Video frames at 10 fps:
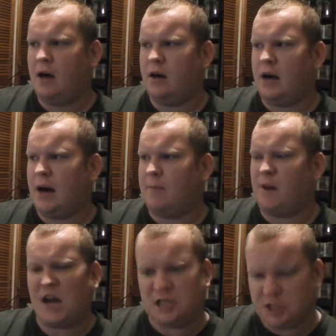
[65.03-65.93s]

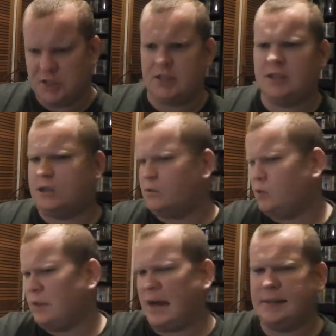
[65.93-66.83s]
factions and
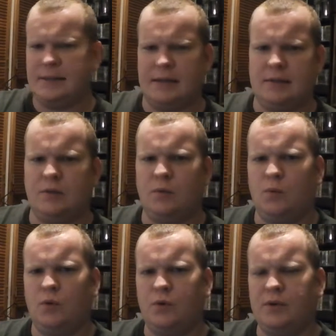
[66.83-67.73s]
all that under the
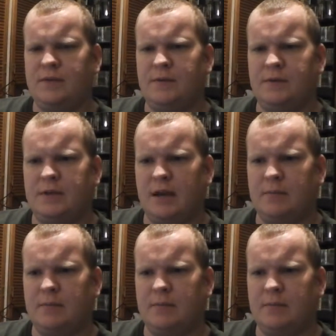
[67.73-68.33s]
water, different